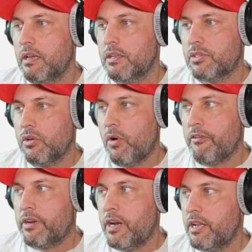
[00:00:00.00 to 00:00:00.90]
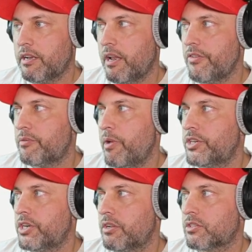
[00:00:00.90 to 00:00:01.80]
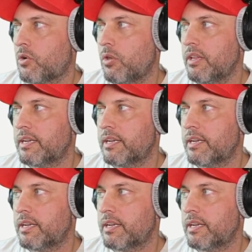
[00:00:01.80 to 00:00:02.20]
So I've created another measure that's called